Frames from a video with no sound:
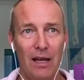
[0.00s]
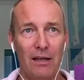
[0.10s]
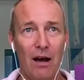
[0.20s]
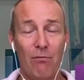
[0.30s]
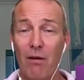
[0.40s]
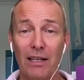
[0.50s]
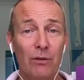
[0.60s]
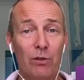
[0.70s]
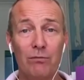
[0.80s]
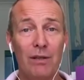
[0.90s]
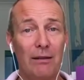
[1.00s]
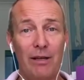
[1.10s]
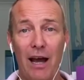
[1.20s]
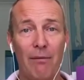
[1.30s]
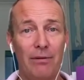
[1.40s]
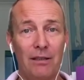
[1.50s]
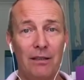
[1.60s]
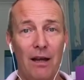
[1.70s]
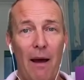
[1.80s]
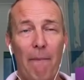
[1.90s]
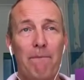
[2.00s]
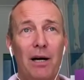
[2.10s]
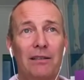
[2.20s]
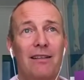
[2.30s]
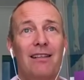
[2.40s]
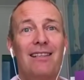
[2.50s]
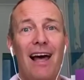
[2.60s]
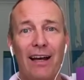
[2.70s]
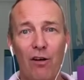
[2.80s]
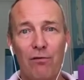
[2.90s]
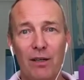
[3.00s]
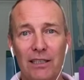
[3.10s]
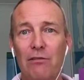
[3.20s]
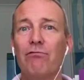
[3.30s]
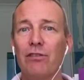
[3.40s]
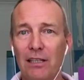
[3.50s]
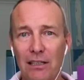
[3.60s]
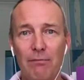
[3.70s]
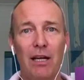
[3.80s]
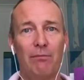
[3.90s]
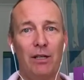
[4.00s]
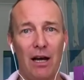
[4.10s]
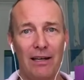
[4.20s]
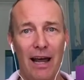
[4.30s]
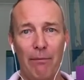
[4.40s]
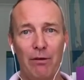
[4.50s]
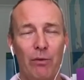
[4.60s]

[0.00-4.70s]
Now, money wouldn't make me happy, but the lack of money really made me unhappy.